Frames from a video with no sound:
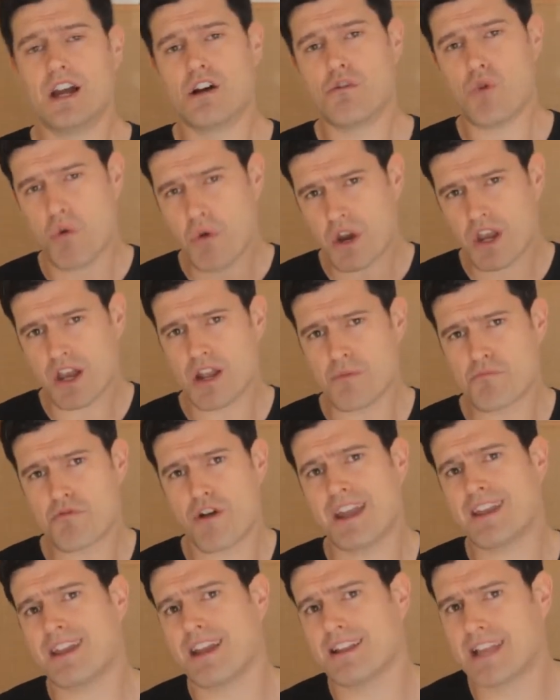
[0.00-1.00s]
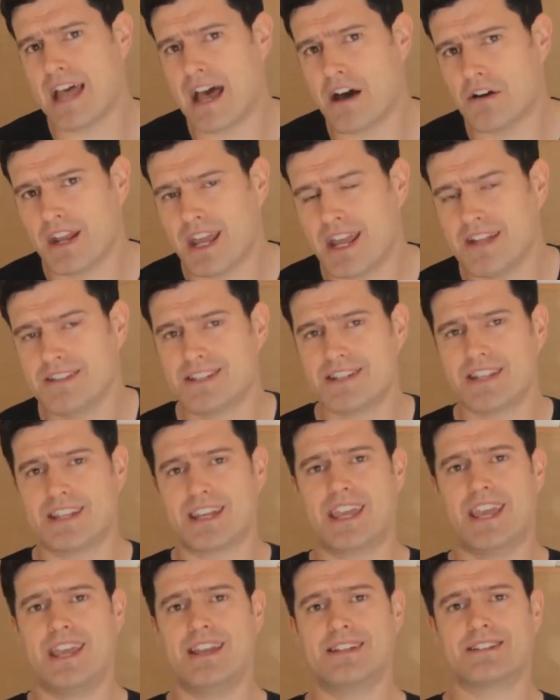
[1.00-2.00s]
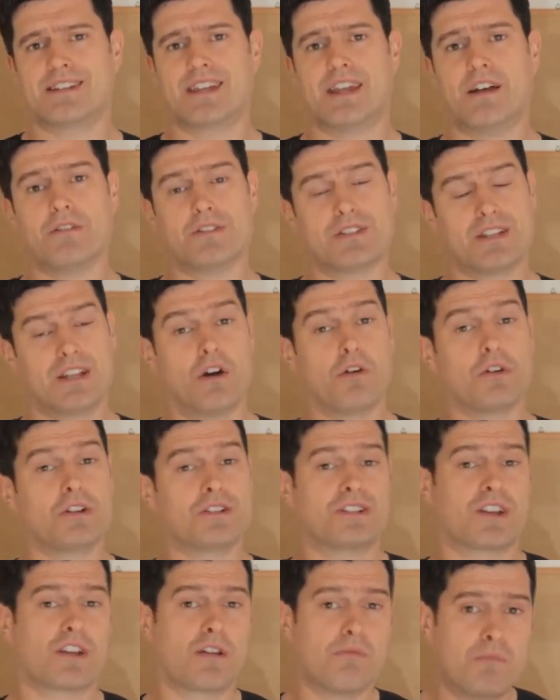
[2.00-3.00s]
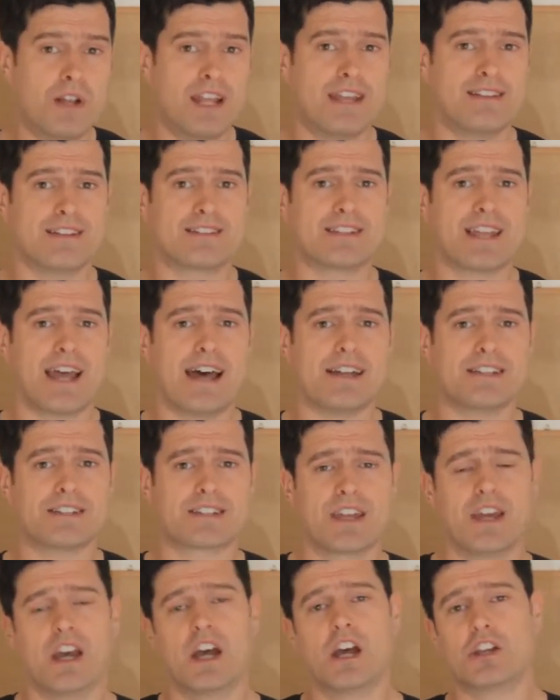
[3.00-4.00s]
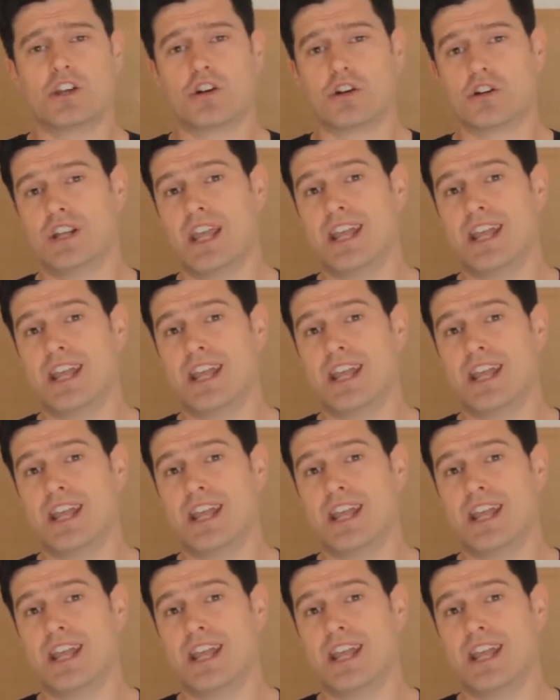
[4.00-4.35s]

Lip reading: Well, we're going to break it down into the key skills. In order to complete the task, you'll